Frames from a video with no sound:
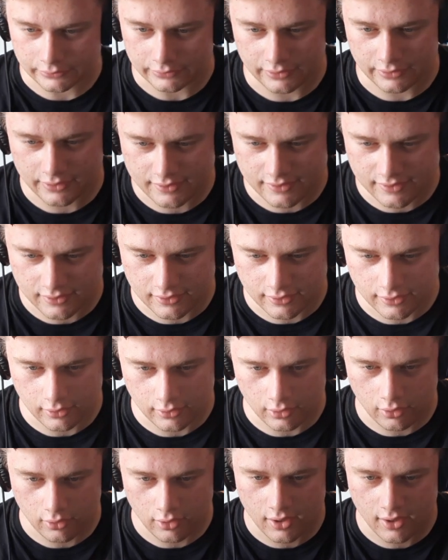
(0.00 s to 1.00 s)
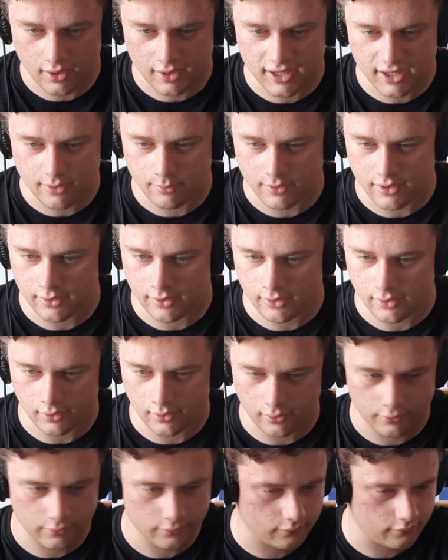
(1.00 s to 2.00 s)
Let's go. Here we
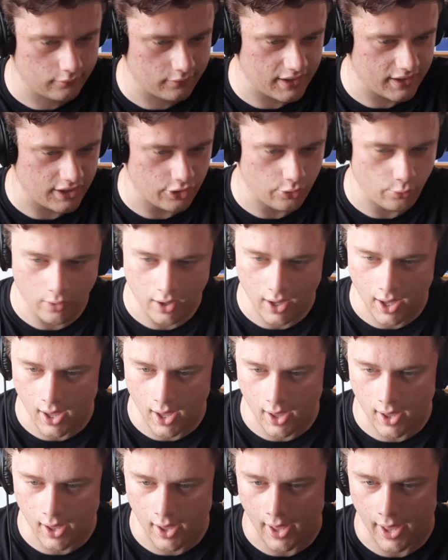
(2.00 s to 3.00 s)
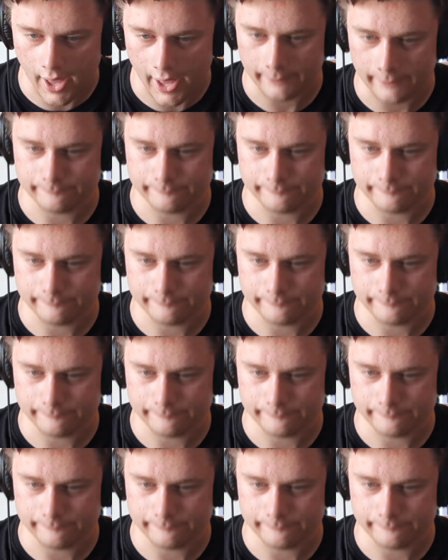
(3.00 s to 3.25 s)
go. There you are.